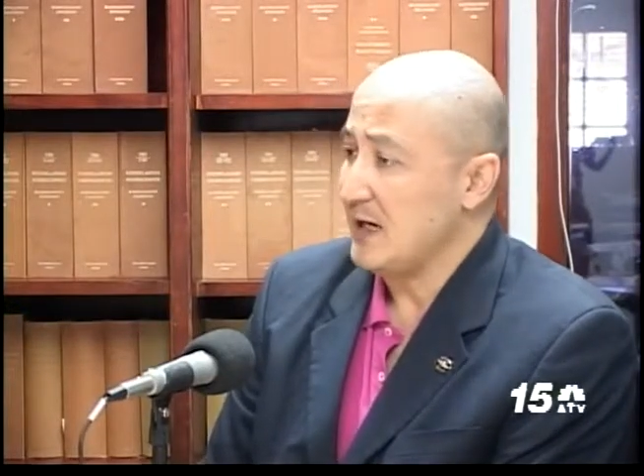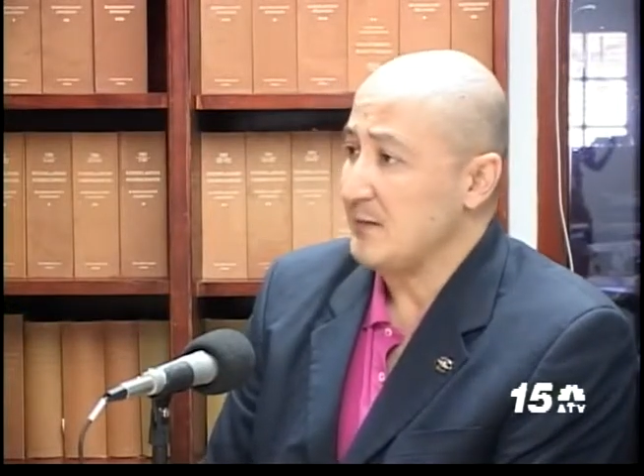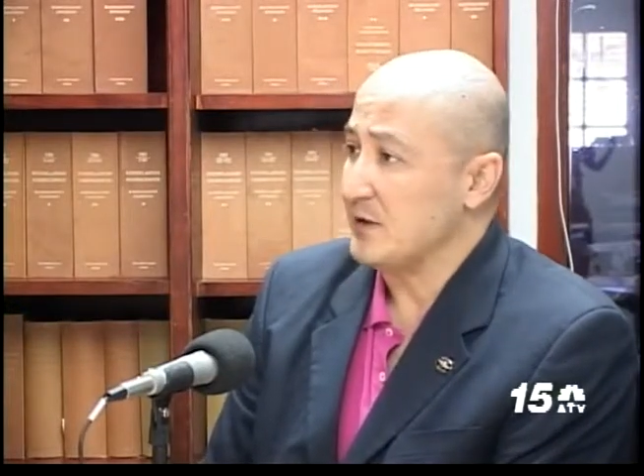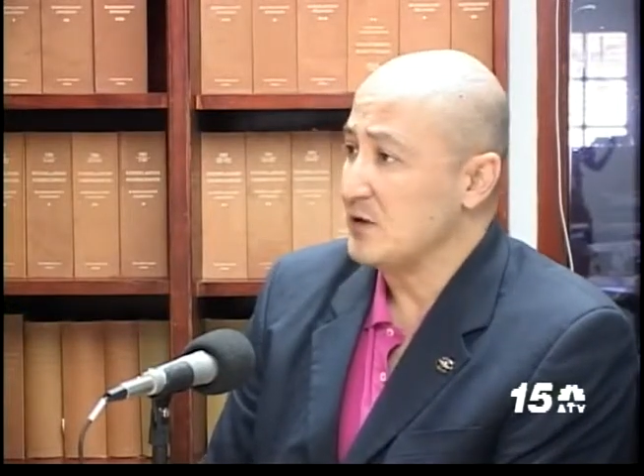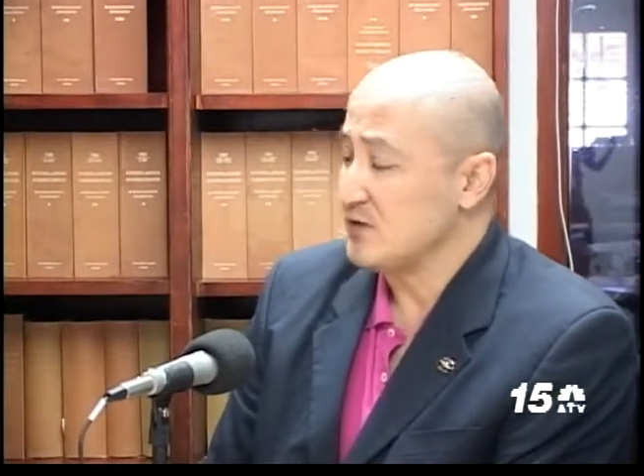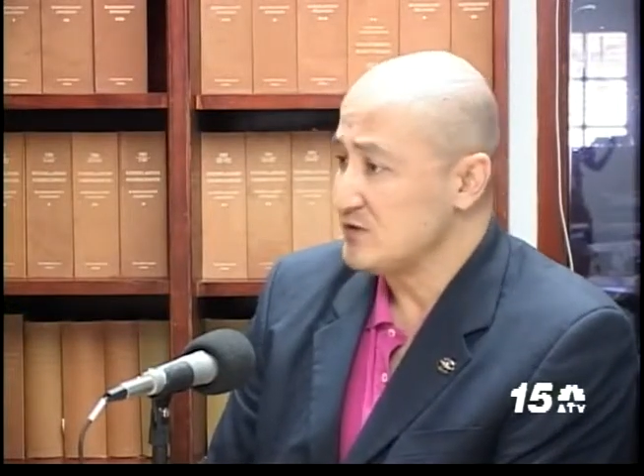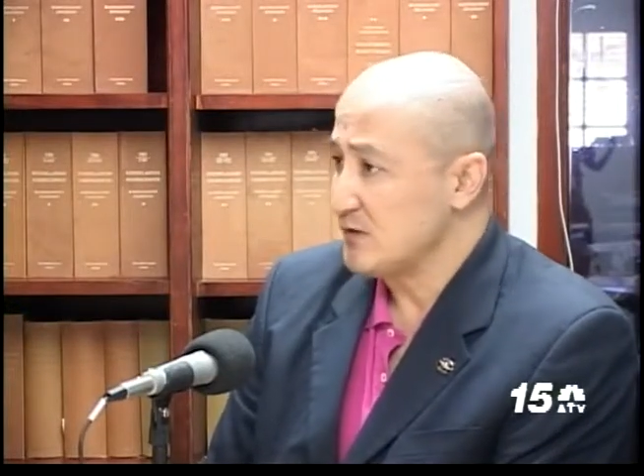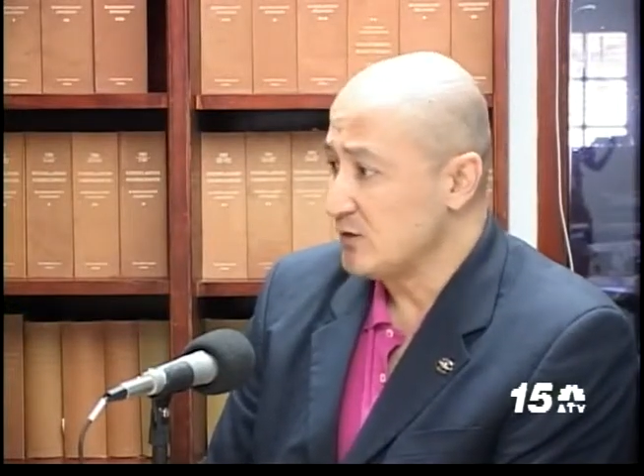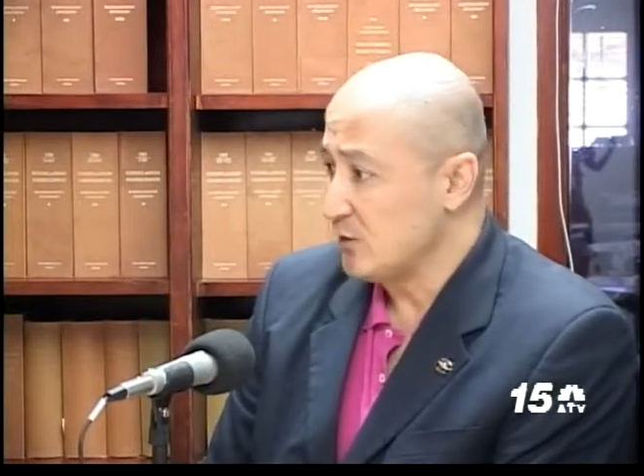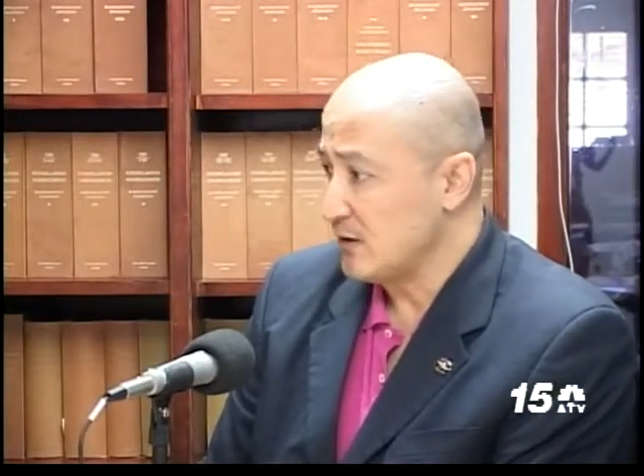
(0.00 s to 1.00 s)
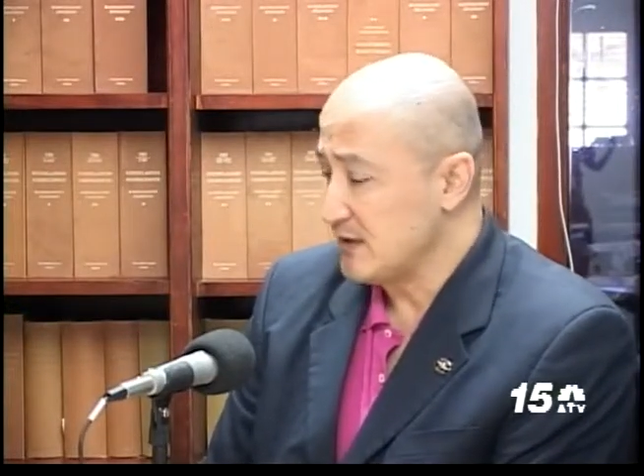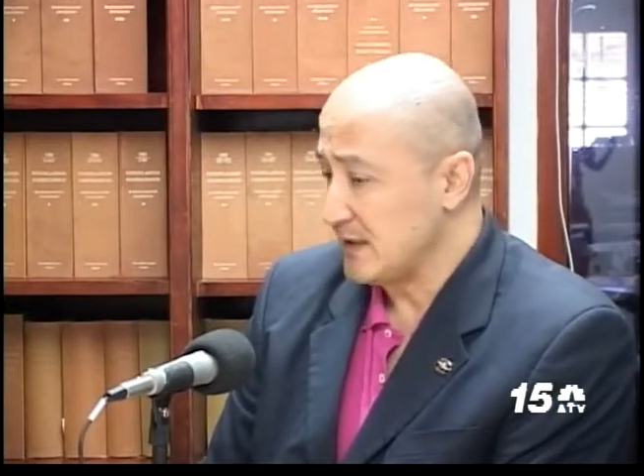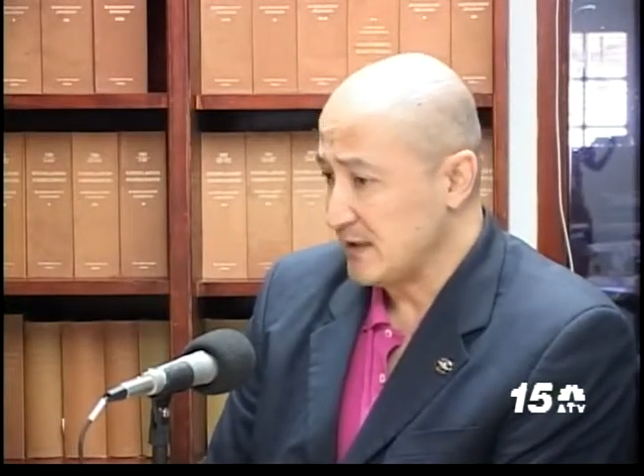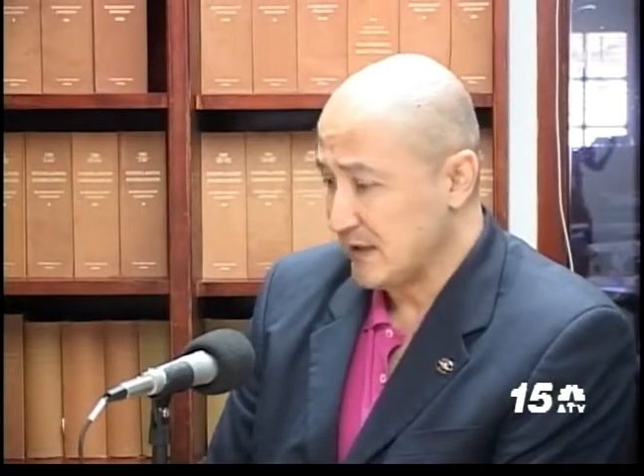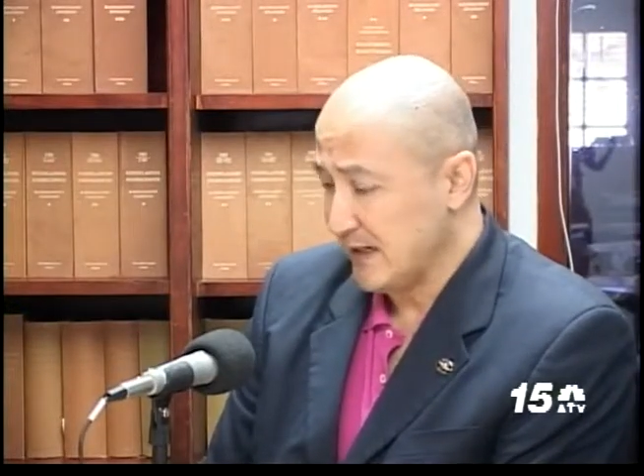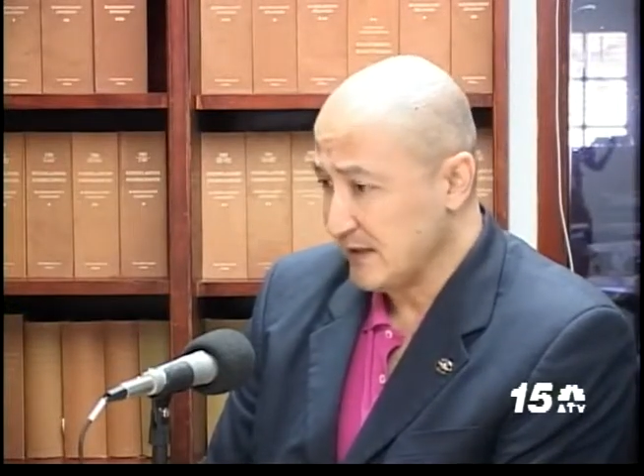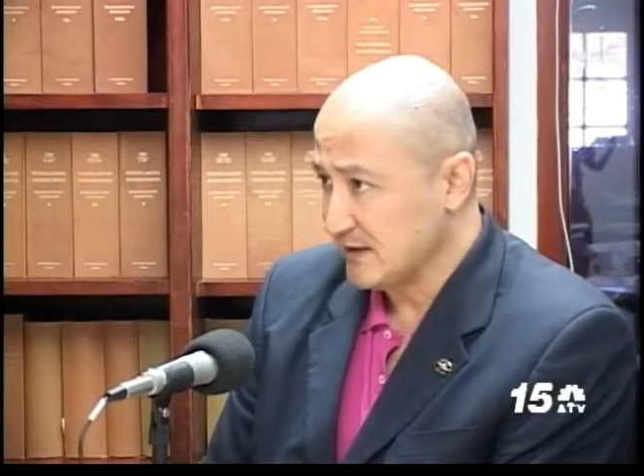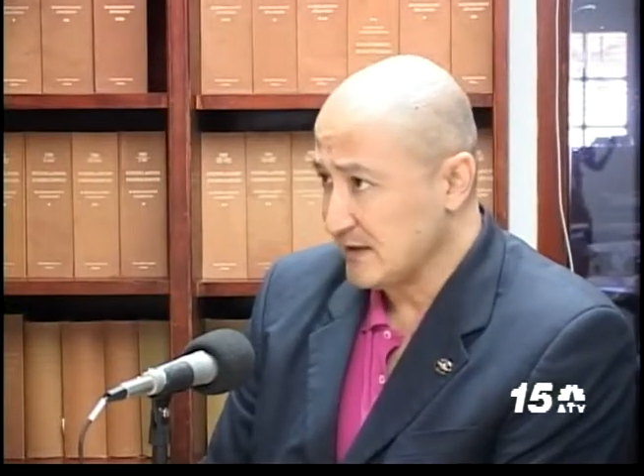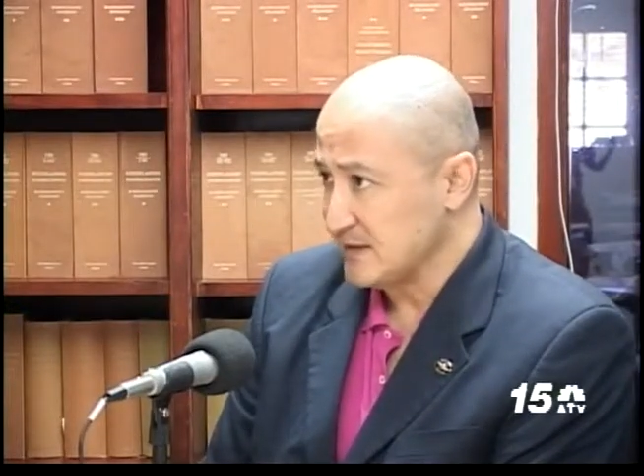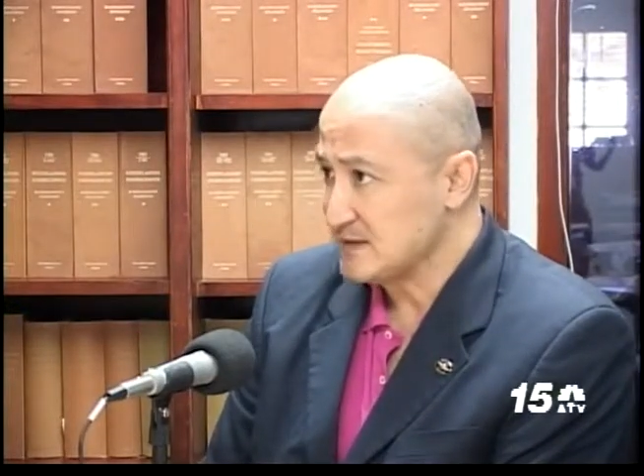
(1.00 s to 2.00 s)
And because there are no clear
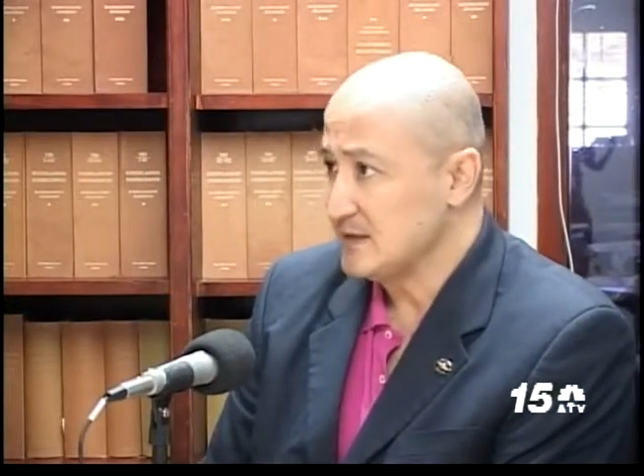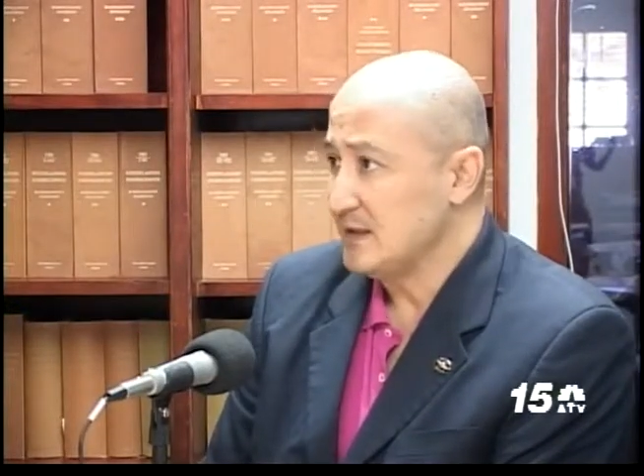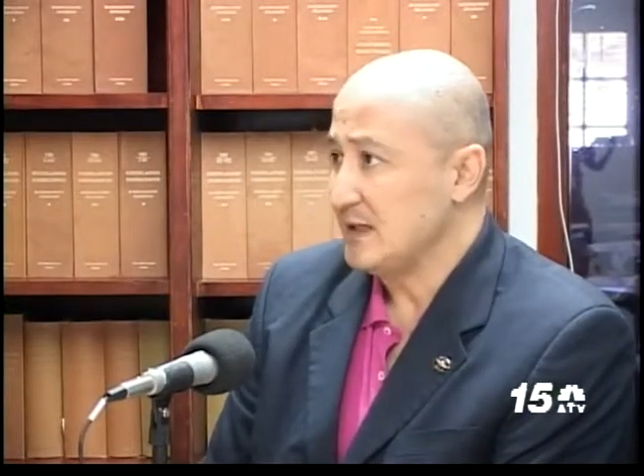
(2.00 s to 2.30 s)
guidelines,